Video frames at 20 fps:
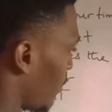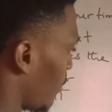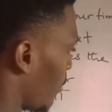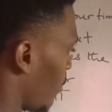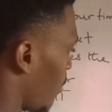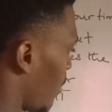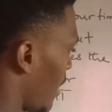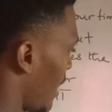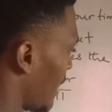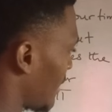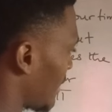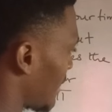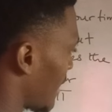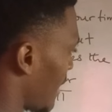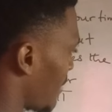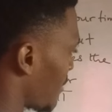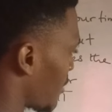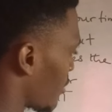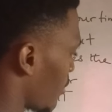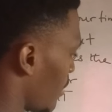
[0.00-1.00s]
1
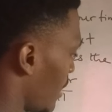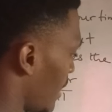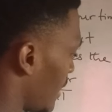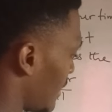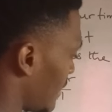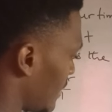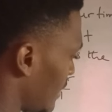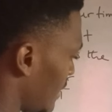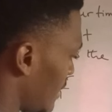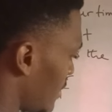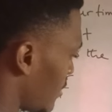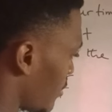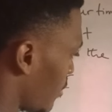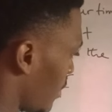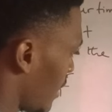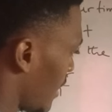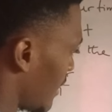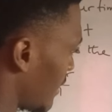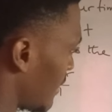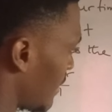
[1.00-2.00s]
times 1 is
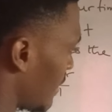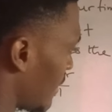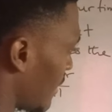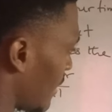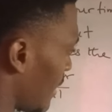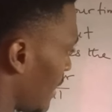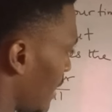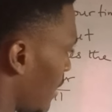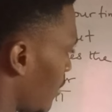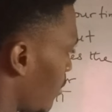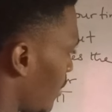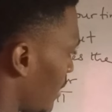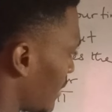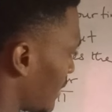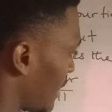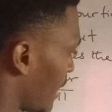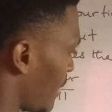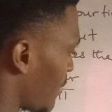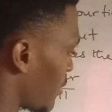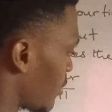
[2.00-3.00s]
1, and
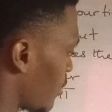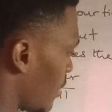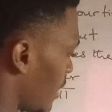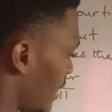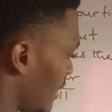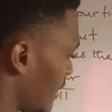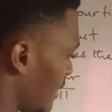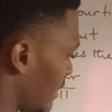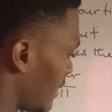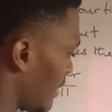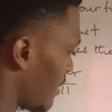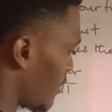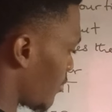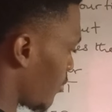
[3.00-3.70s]
1 times 1